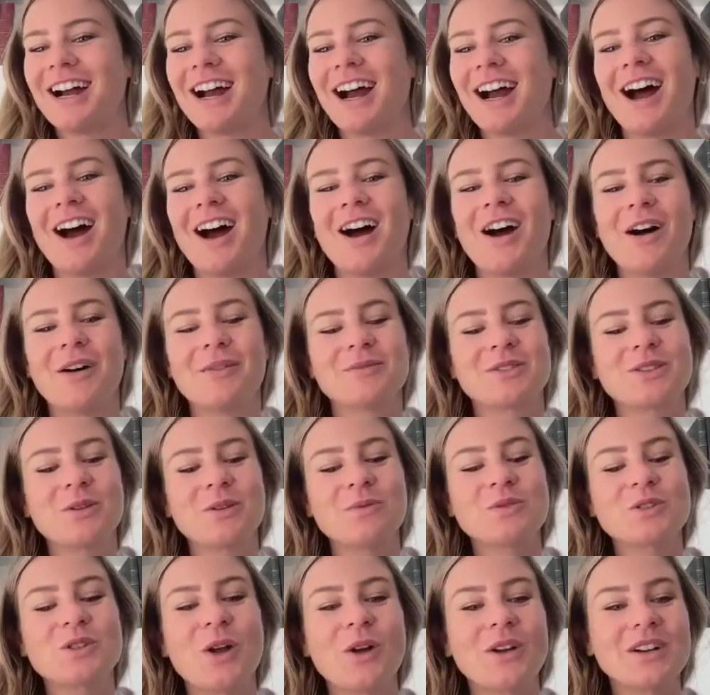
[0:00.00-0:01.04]
Um, so I'm
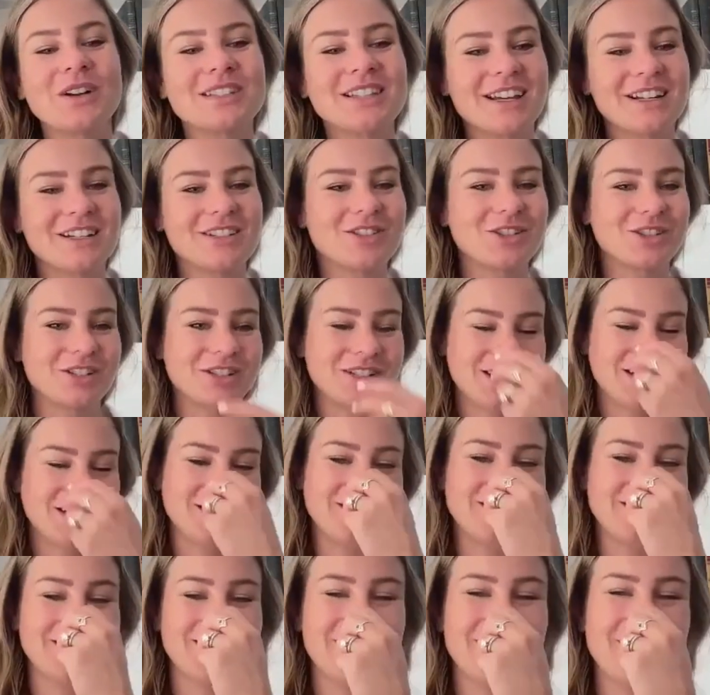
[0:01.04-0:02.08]
so excited you're
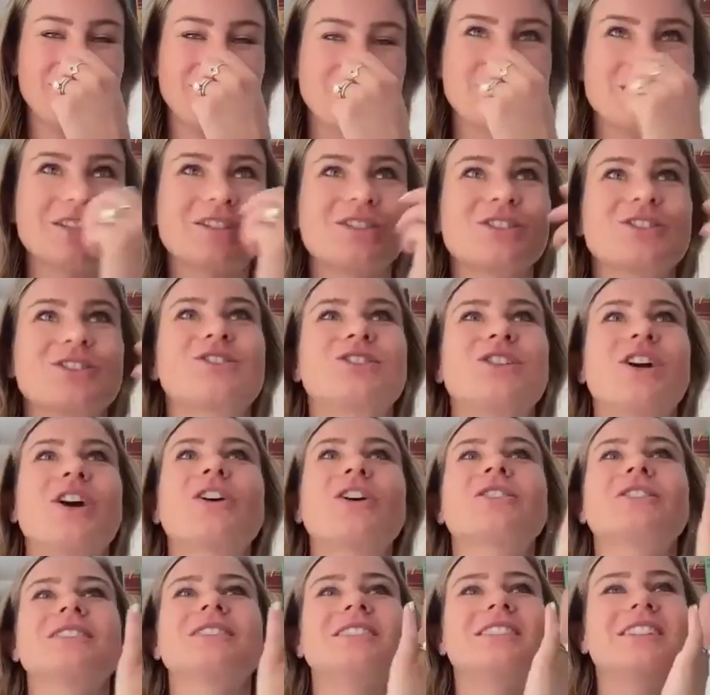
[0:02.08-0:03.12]
here. I'm
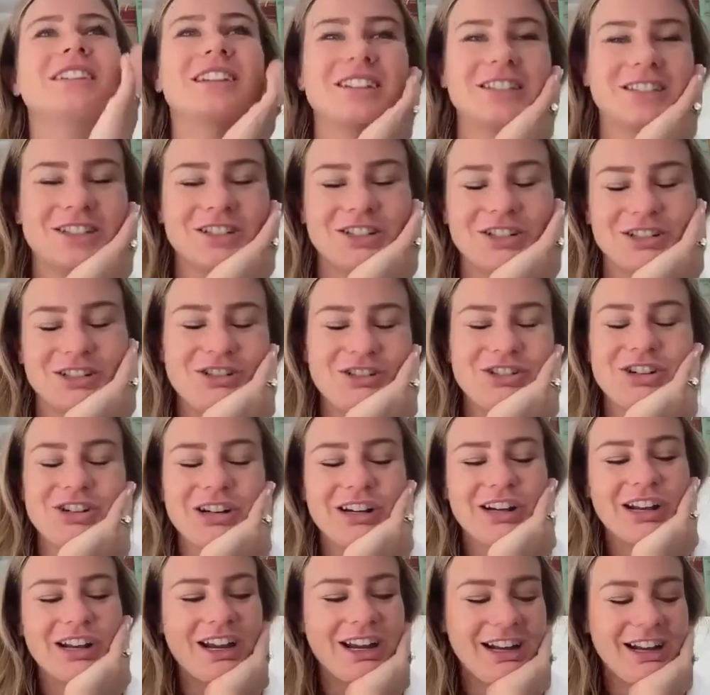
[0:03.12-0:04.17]
stoked to dig into your
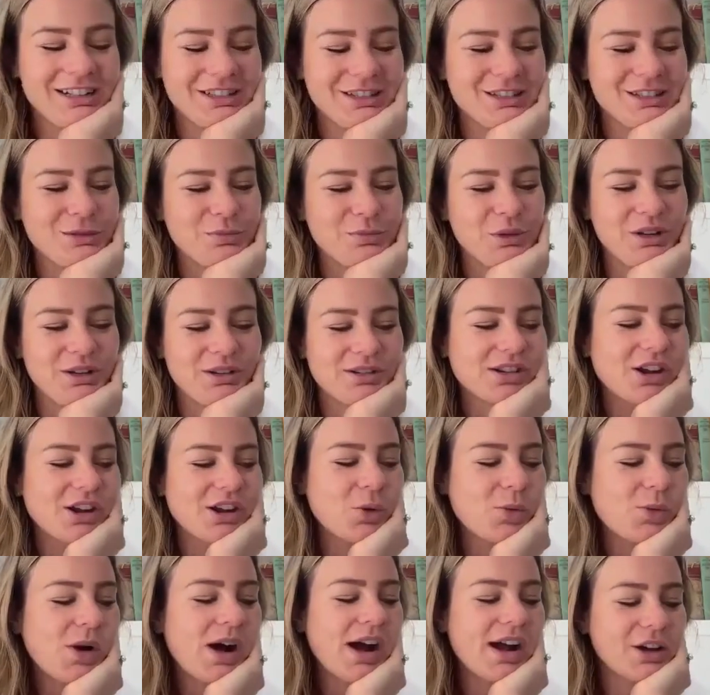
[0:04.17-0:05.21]
journey because it's been
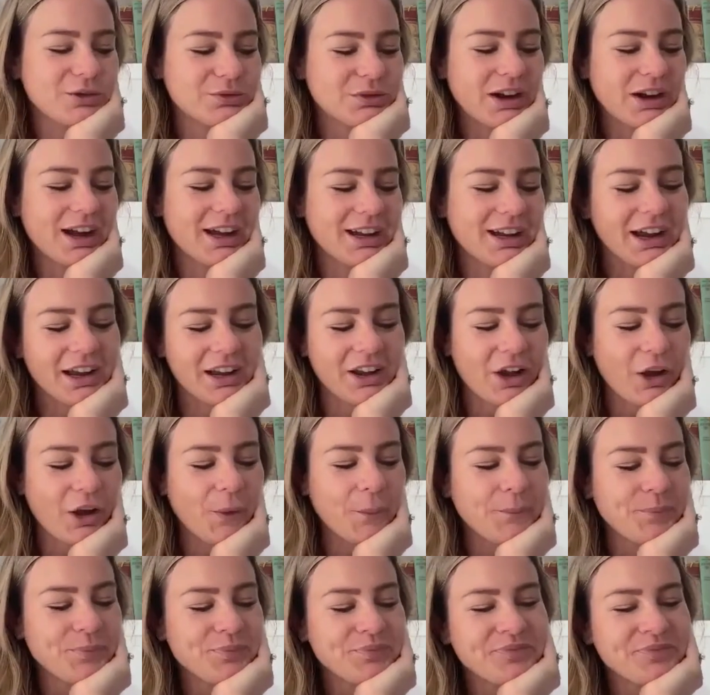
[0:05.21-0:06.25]
a wild ride, I
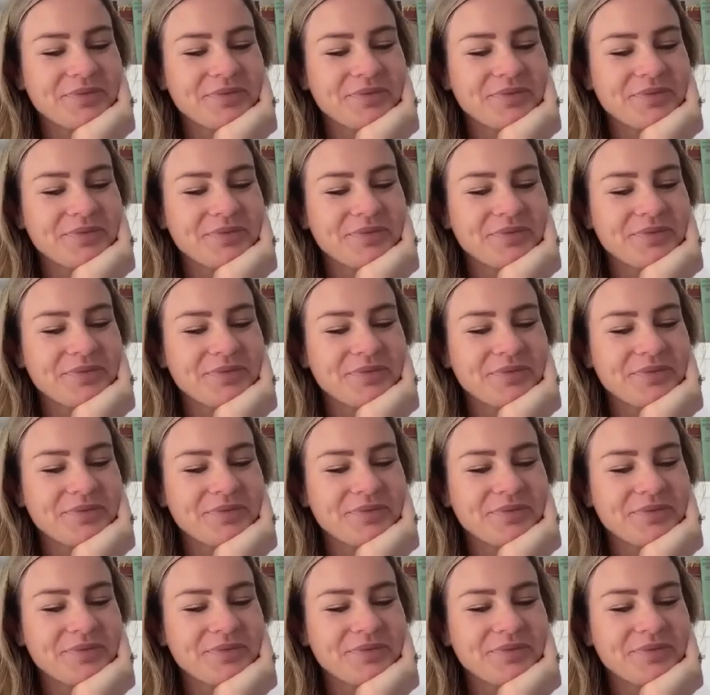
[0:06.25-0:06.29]
know.